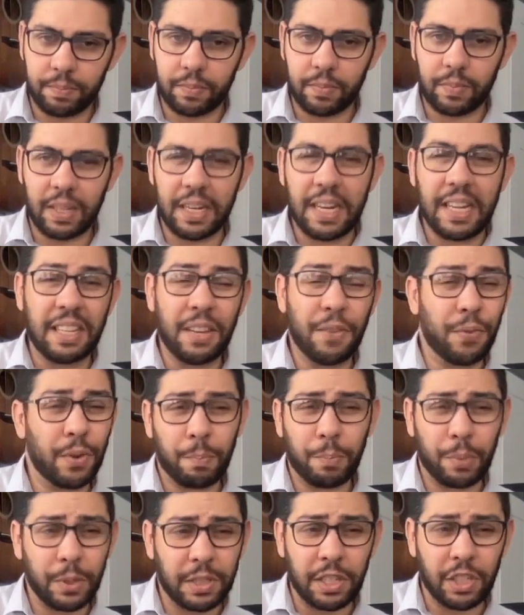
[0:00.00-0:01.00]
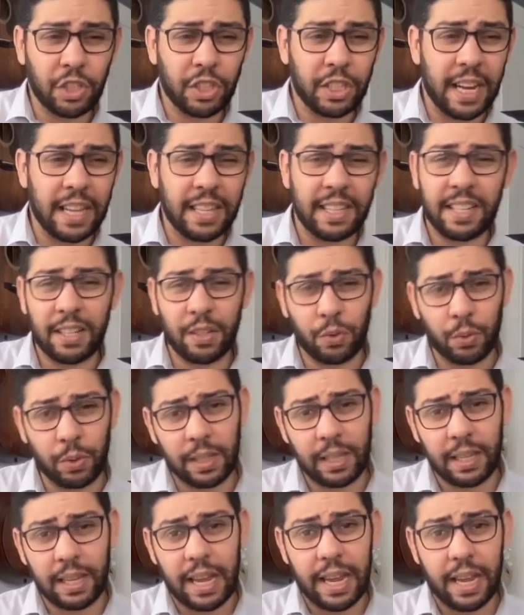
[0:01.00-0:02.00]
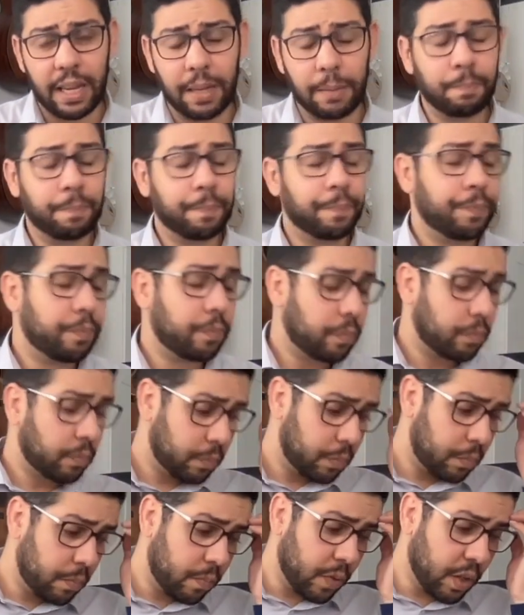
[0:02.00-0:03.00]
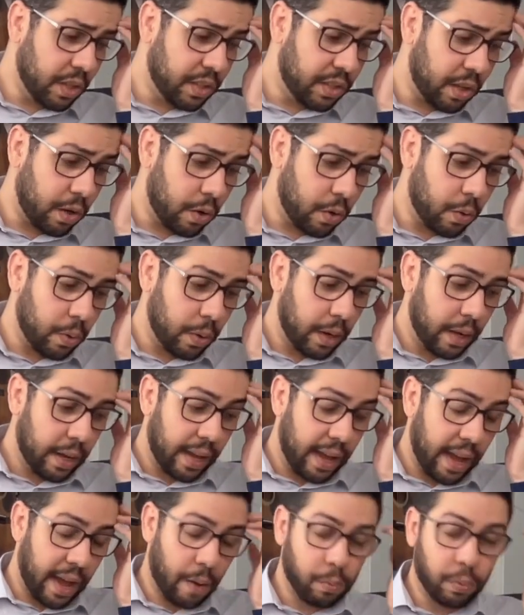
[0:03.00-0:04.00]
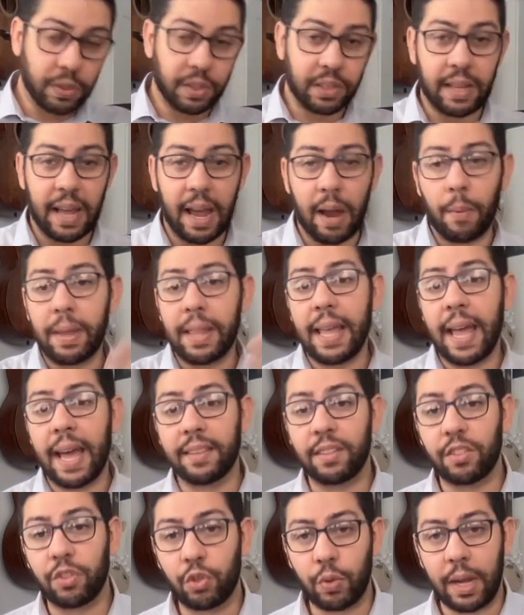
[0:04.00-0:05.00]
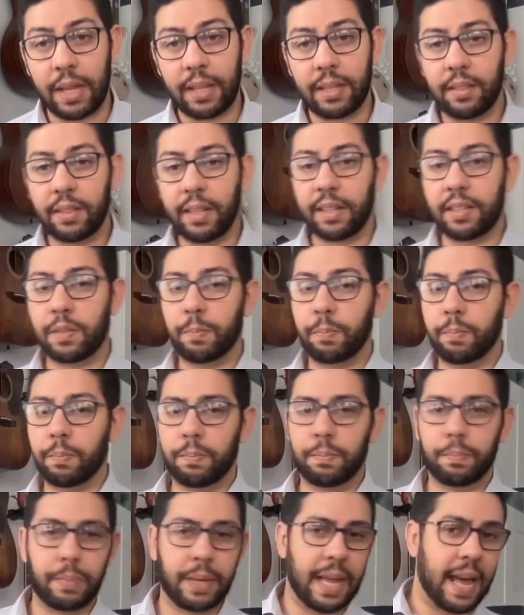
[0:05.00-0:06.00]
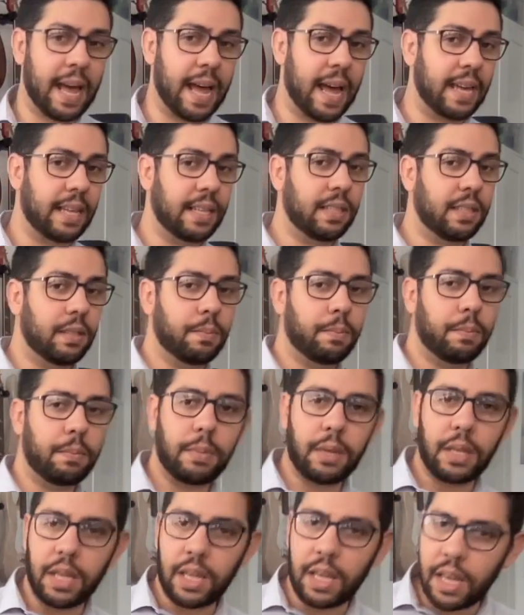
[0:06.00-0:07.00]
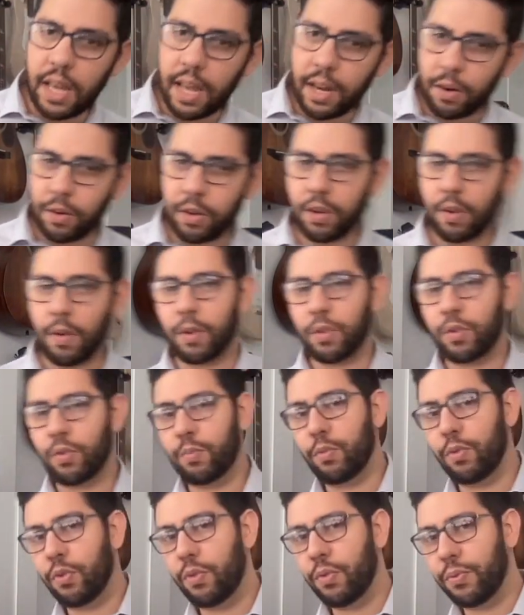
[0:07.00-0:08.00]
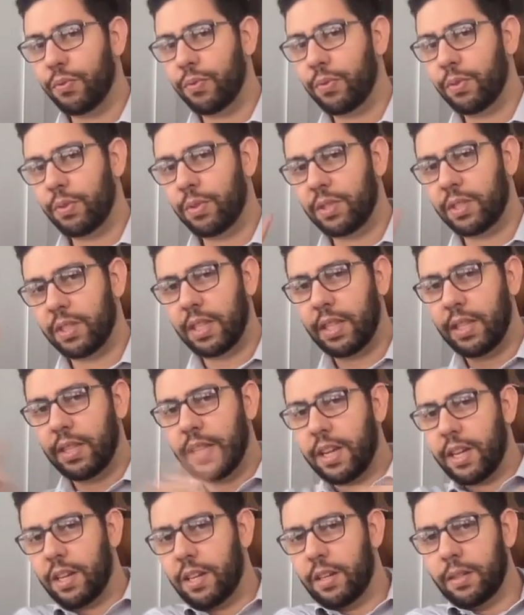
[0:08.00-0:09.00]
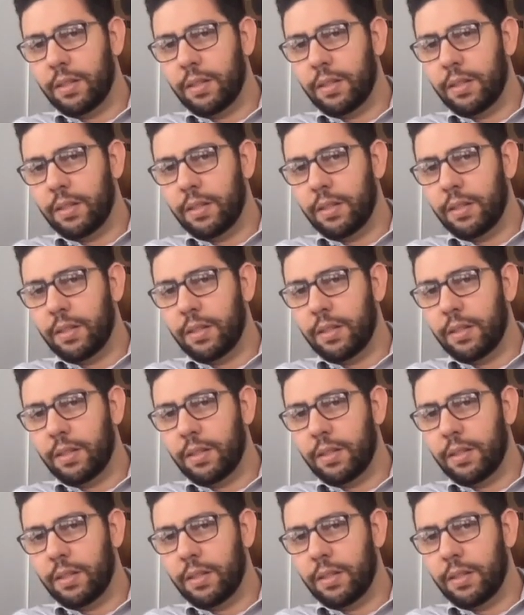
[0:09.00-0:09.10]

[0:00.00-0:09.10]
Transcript: in a different position that I didn't really like. So I already had a Strat that's behind me. I don't know how to move. You see it there?